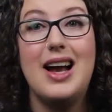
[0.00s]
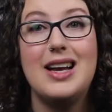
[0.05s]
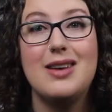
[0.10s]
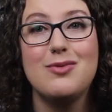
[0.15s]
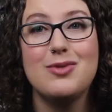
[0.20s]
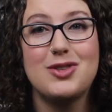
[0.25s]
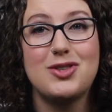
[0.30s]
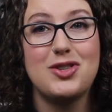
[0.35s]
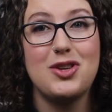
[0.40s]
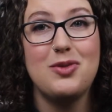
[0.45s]
And it
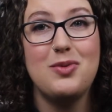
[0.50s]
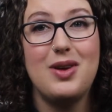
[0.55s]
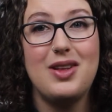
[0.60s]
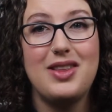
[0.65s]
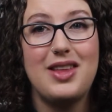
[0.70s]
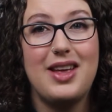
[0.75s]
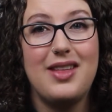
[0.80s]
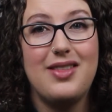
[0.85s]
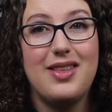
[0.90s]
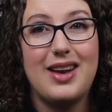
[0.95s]
was so well
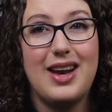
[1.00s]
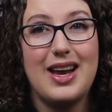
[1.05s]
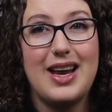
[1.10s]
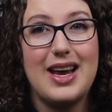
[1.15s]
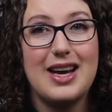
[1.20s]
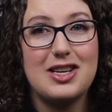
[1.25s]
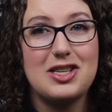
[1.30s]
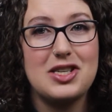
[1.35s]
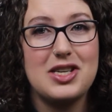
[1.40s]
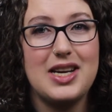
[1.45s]
done that I
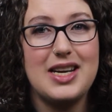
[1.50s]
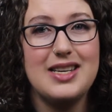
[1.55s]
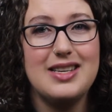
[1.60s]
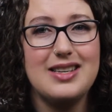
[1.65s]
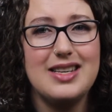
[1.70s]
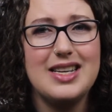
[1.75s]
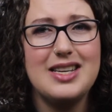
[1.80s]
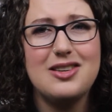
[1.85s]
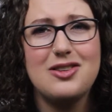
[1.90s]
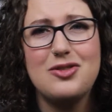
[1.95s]
actually had
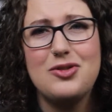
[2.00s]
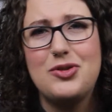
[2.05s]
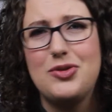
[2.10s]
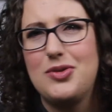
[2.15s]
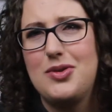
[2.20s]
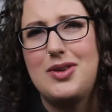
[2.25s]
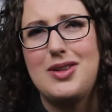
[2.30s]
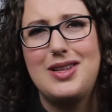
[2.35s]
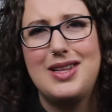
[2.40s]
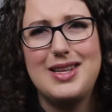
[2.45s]
to like go
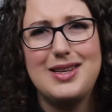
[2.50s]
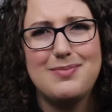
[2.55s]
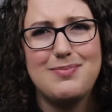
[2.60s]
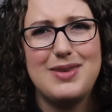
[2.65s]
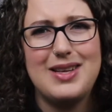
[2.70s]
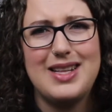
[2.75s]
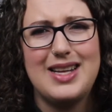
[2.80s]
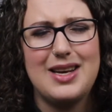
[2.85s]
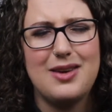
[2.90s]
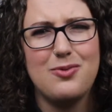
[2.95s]
Google it and
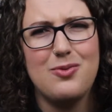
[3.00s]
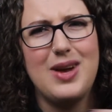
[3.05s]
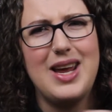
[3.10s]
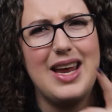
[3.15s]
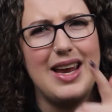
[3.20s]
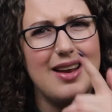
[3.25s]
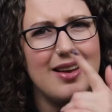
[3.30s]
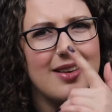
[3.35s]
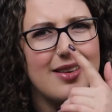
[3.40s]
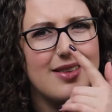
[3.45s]
be like,
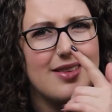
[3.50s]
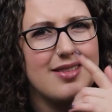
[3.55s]
wait,